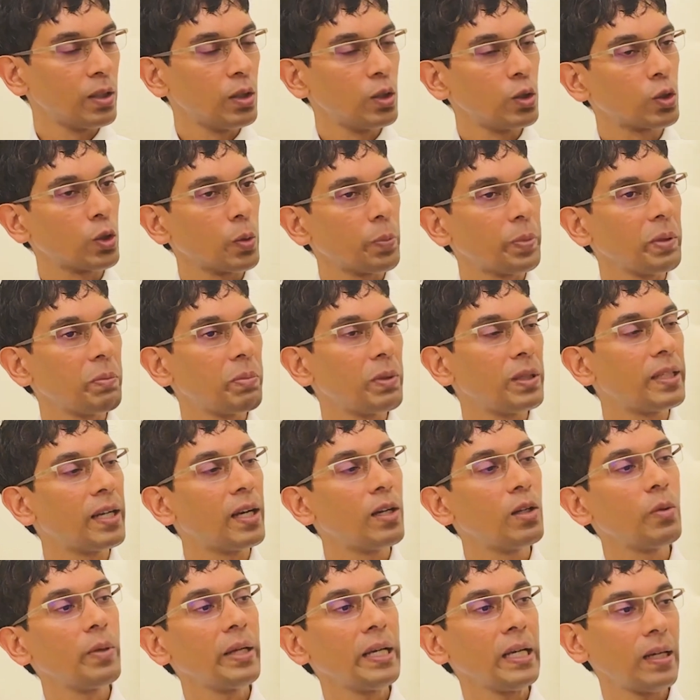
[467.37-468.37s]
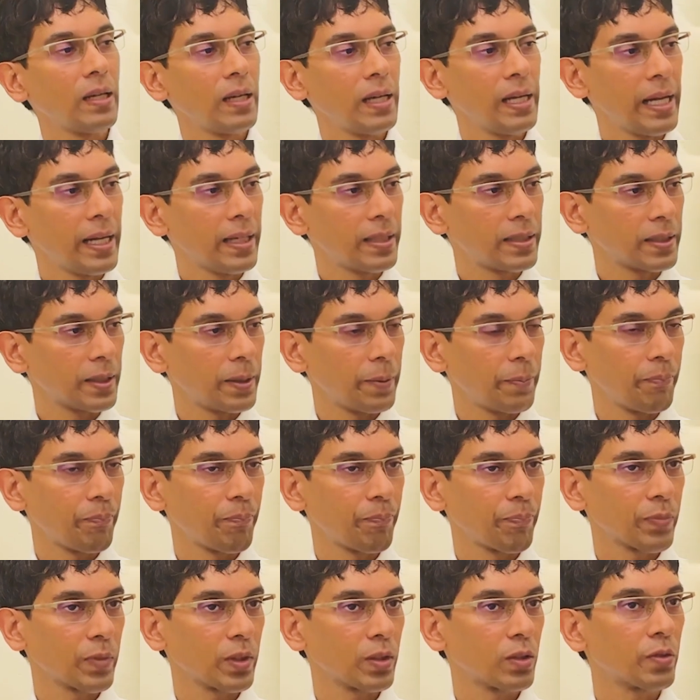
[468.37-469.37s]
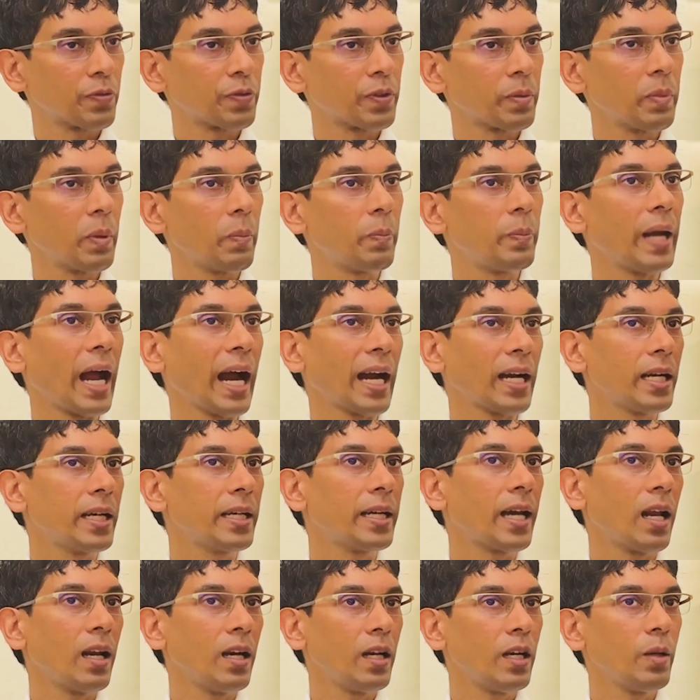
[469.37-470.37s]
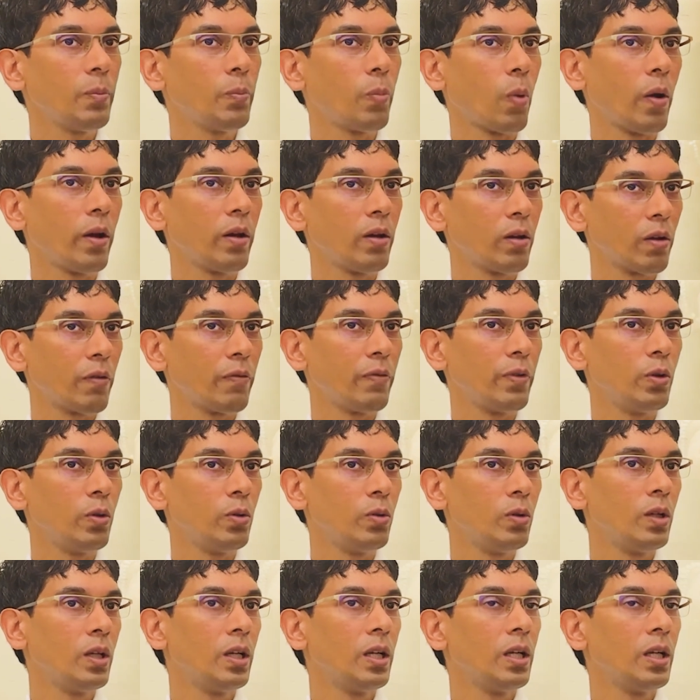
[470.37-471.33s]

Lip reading: So people tend to eat later. So from a practicality point of view,